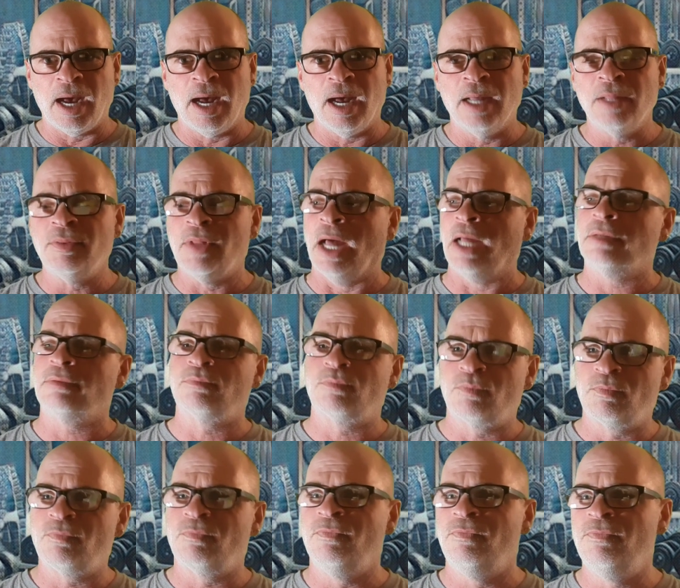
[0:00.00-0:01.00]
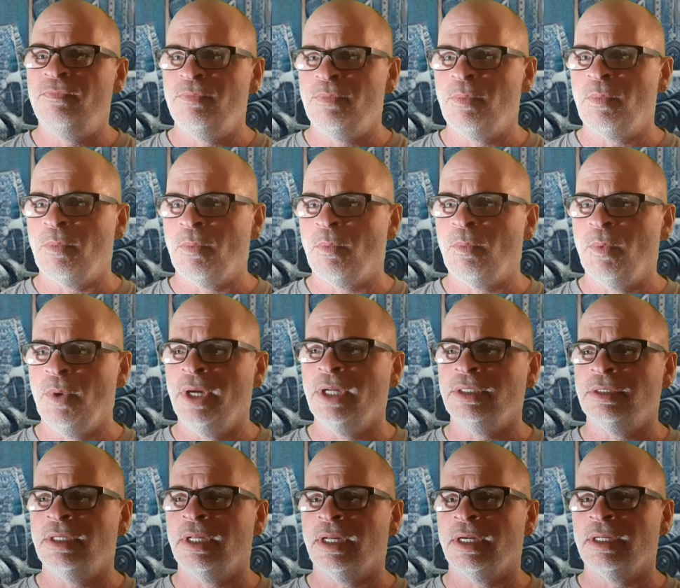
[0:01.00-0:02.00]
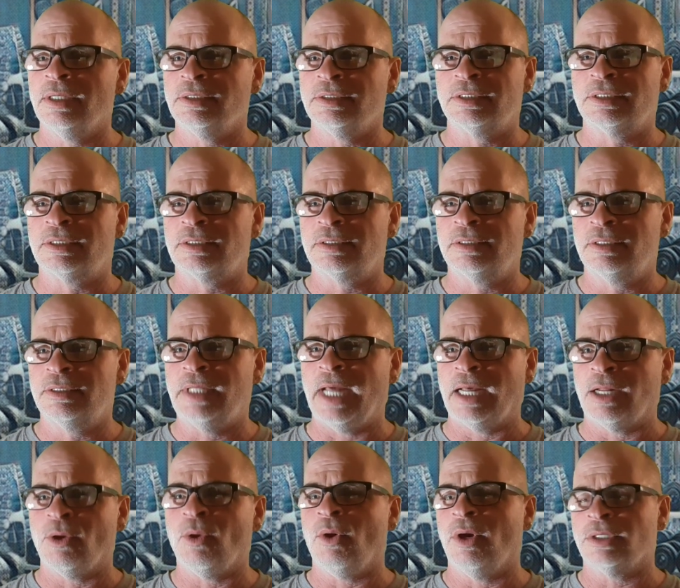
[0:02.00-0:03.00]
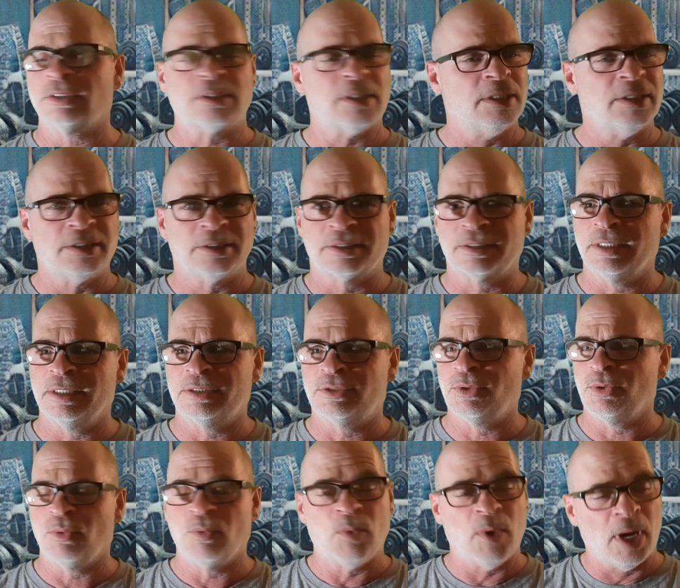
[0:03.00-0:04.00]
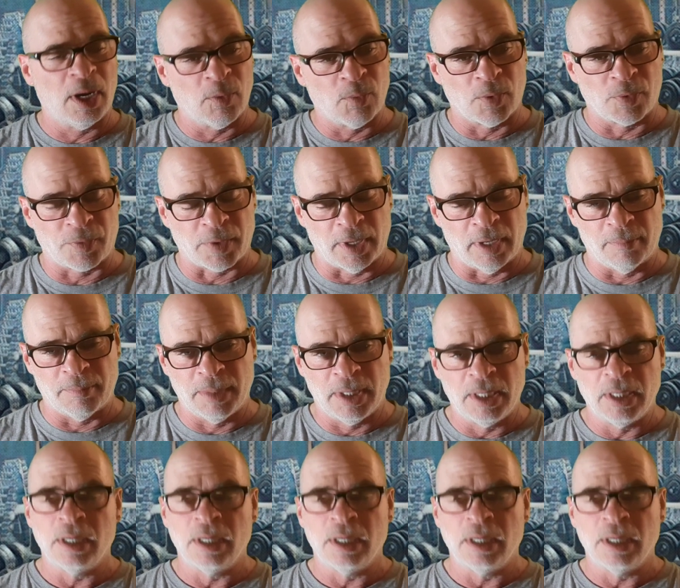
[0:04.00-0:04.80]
that loss didn't sit too well with him.